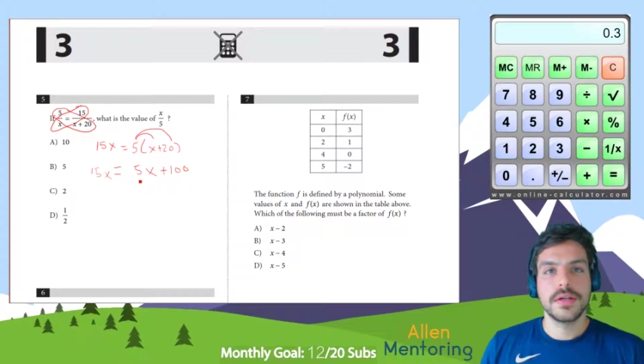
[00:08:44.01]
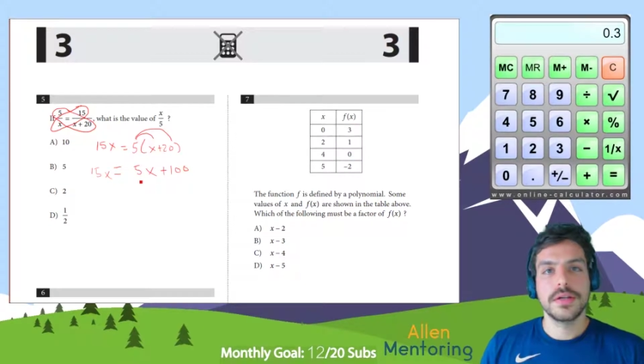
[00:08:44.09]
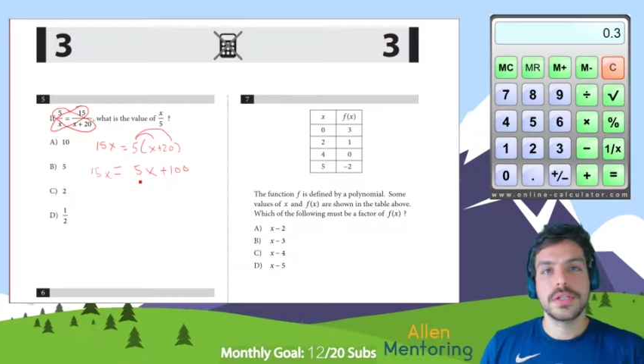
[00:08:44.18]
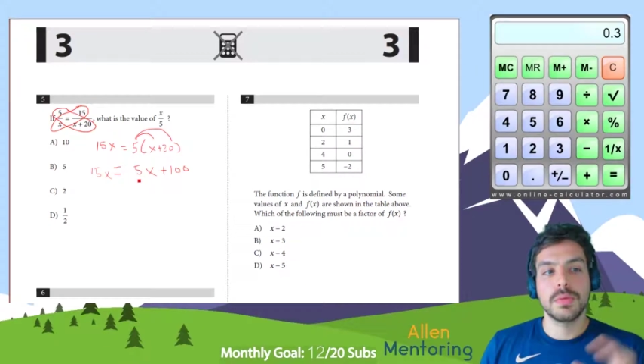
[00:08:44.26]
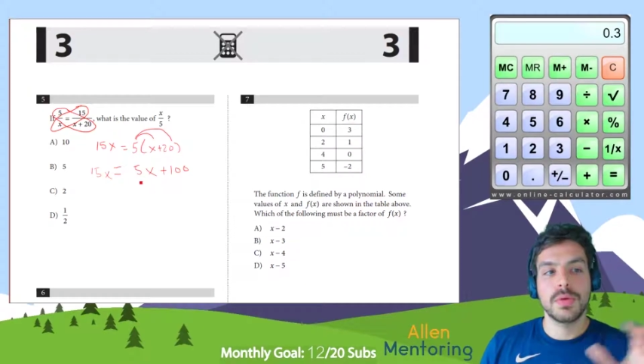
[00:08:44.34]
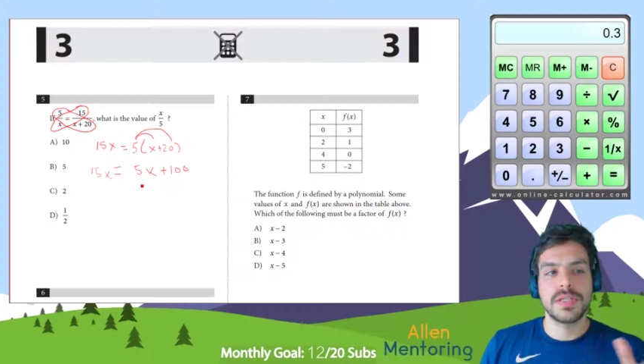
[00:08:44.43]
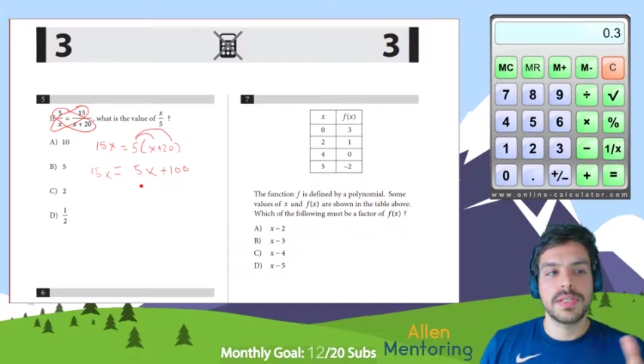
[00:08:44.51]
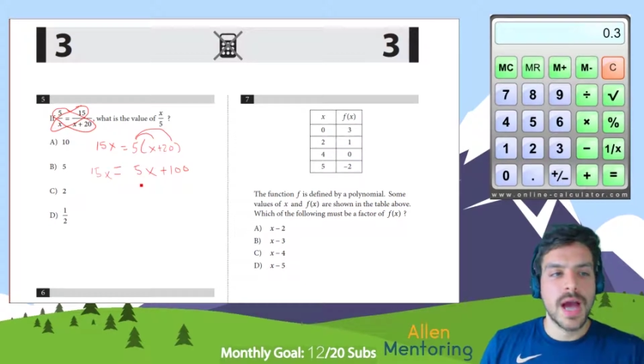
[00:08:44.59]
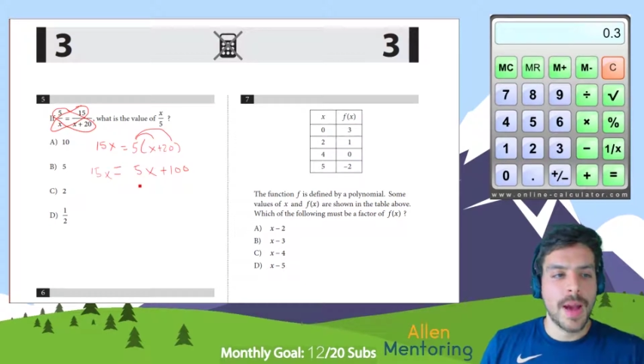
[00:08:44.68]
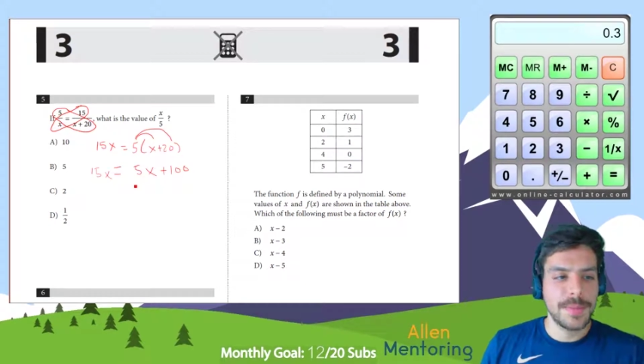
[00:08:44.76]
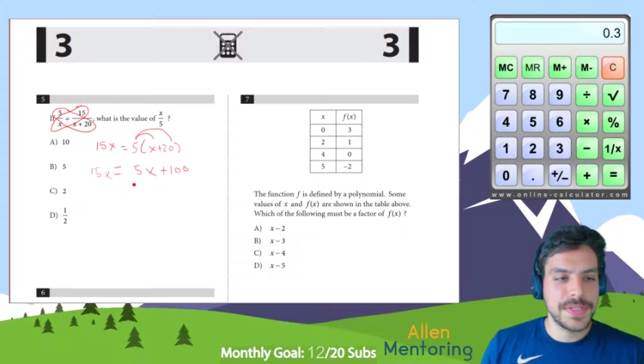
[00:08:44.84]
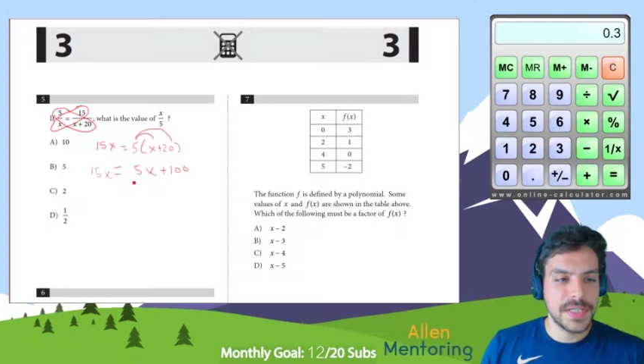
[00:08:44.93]
So what's the
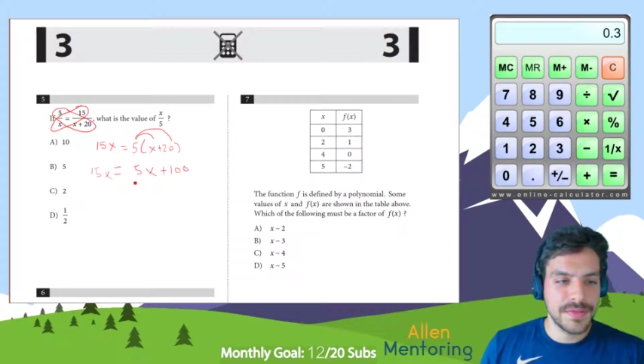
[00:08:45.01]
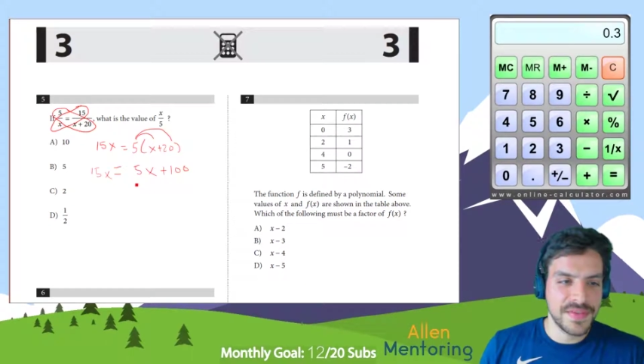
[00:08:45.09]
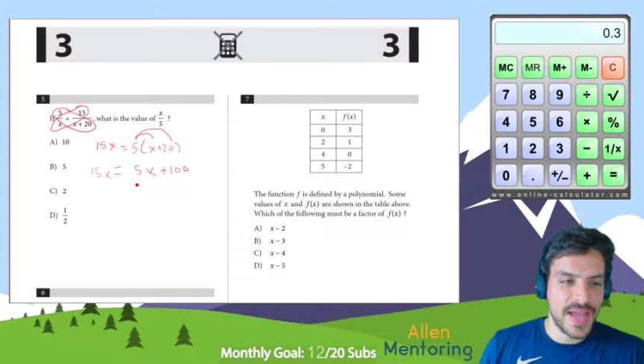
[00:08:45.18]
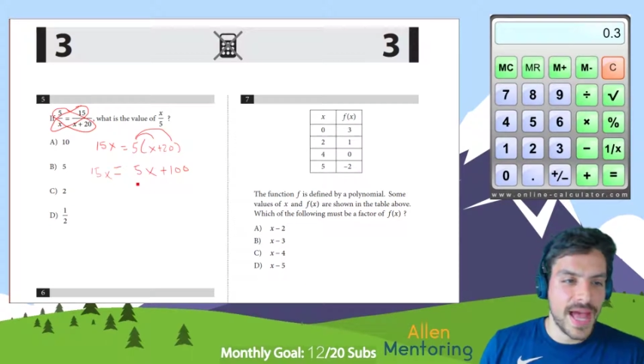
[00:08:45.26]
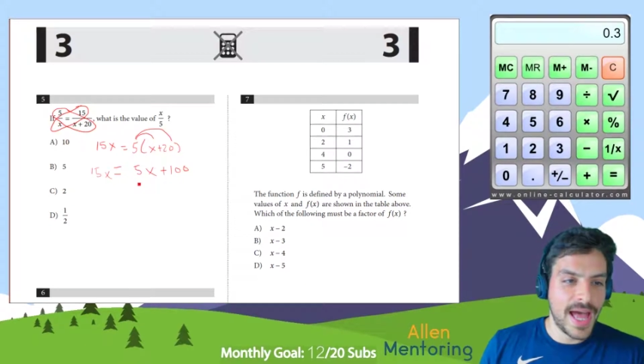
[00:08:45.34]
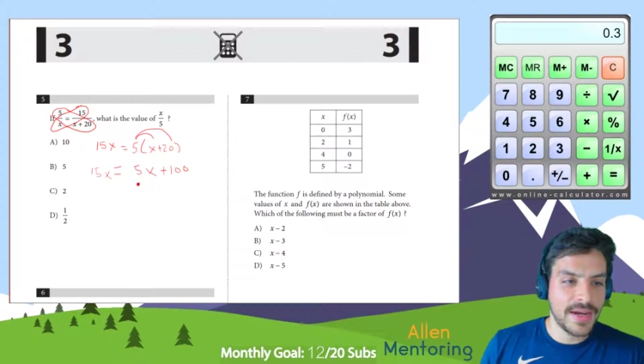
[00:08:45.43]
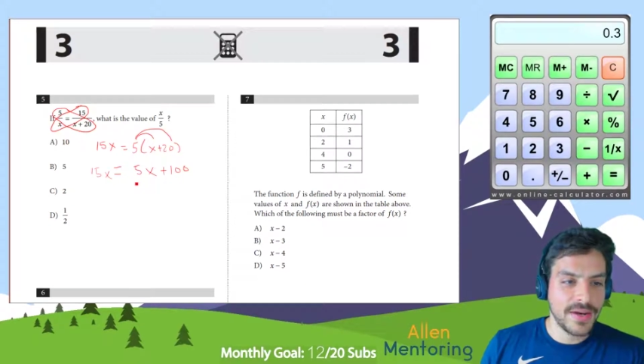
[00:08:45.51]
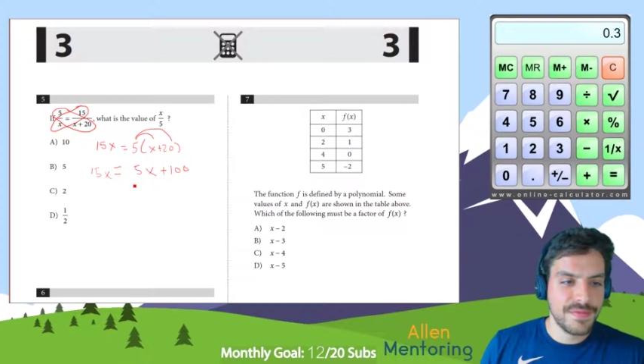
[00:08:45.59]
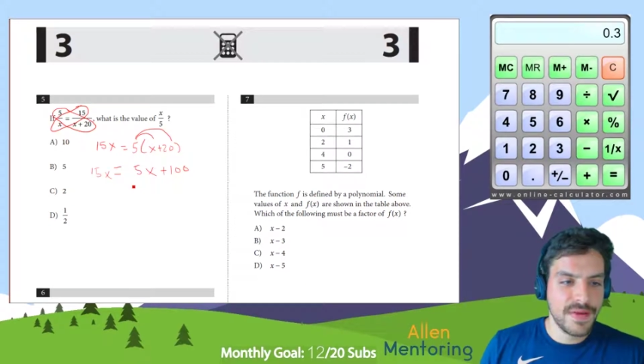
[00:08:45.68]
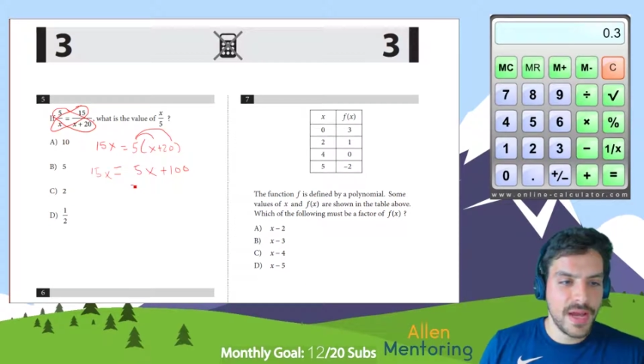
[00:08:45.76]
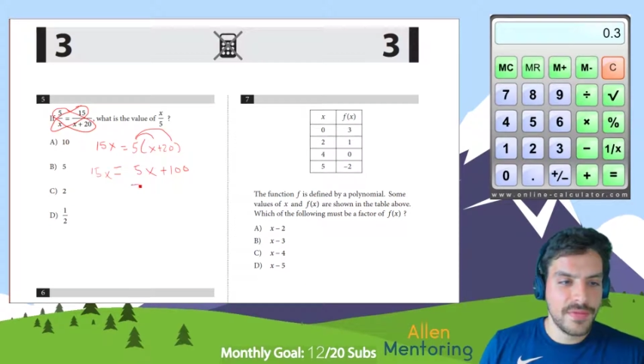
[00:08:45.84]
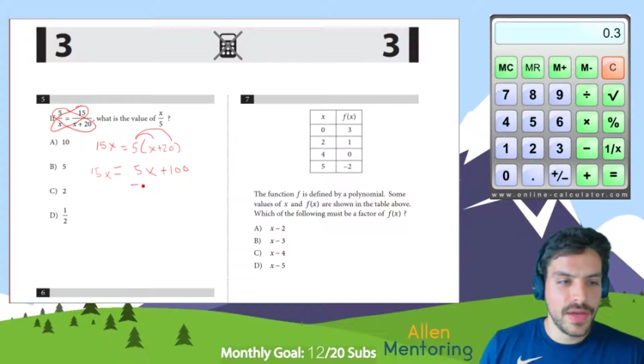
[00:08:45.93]
opposite of adding
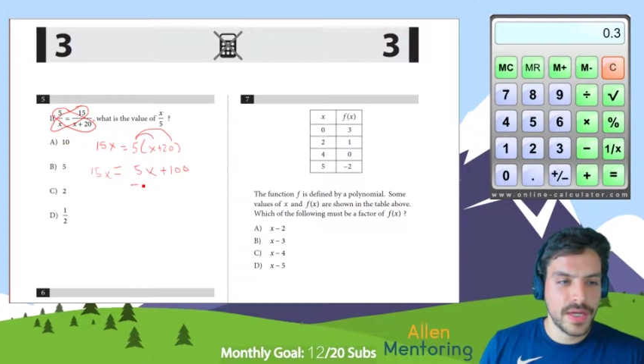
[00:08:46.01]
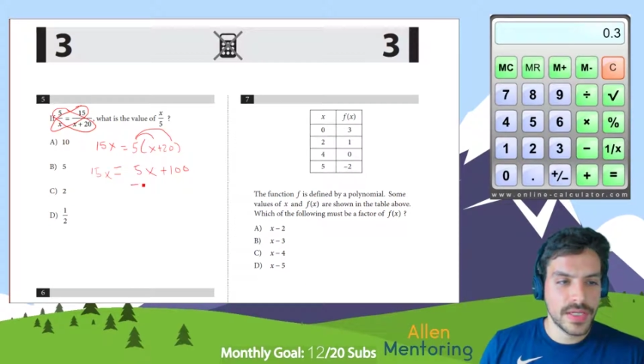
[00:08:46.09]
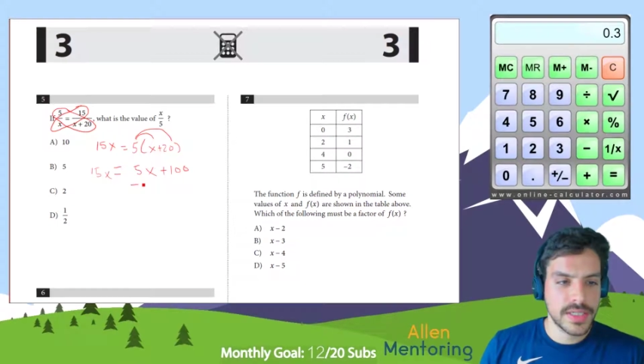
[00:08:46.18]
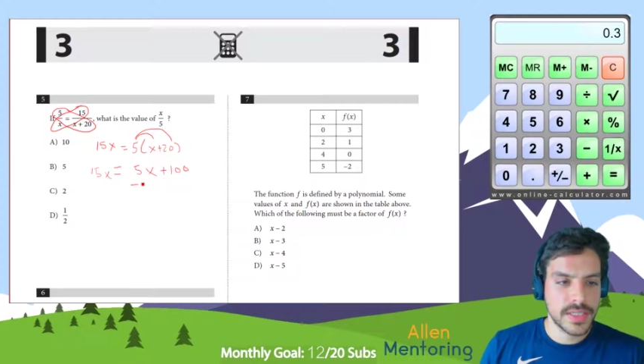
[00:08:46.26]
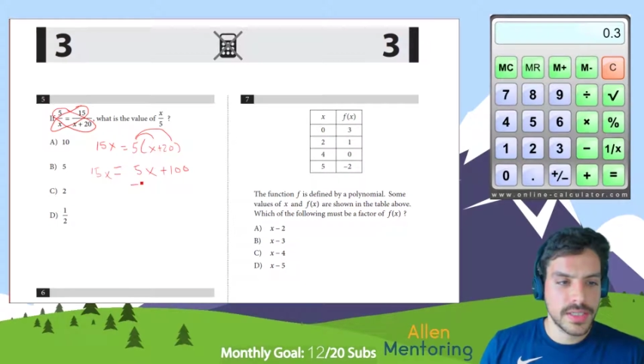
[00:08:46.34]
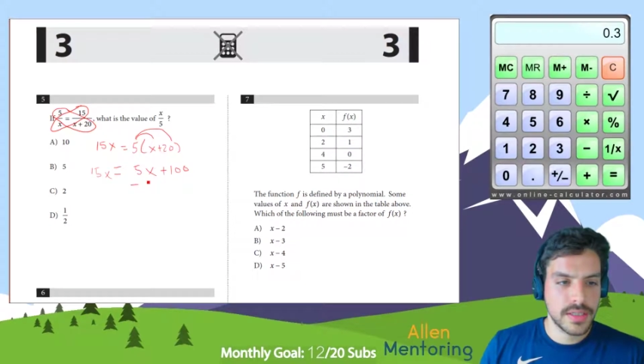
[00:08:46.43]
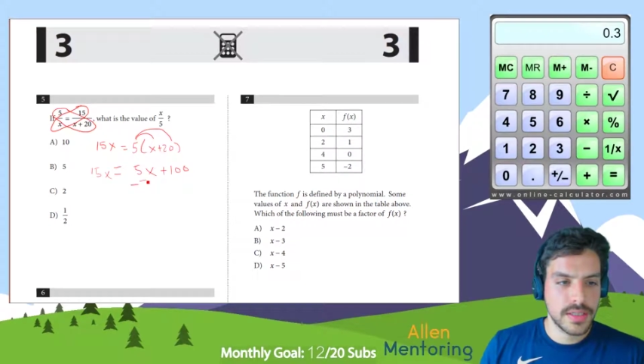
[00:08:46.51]
5x?